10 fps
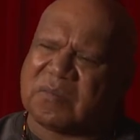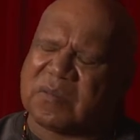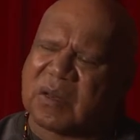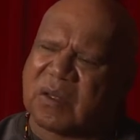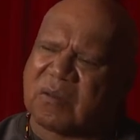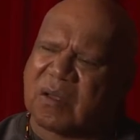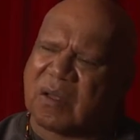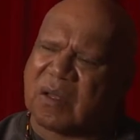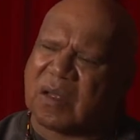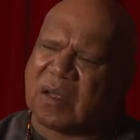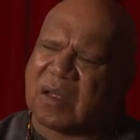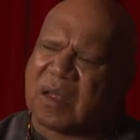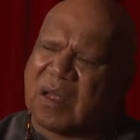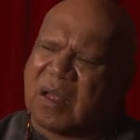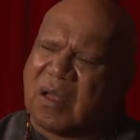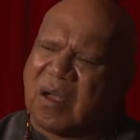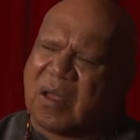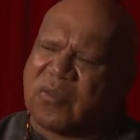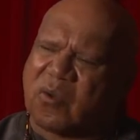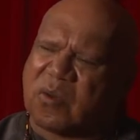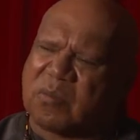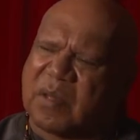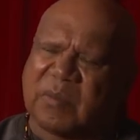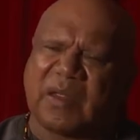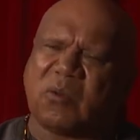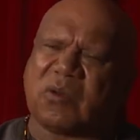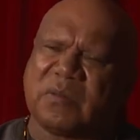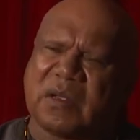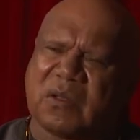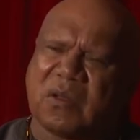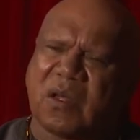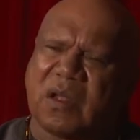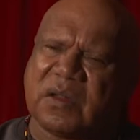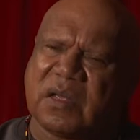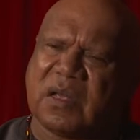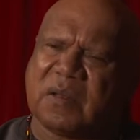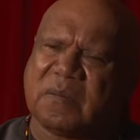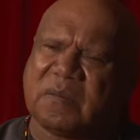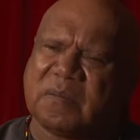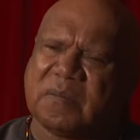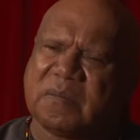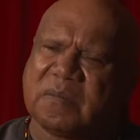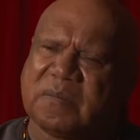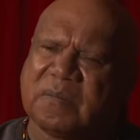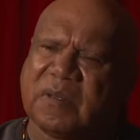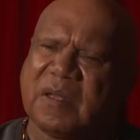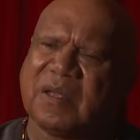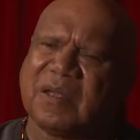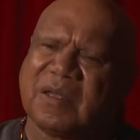You know, I thought maybe that wouldn't be a good idea. Yeah.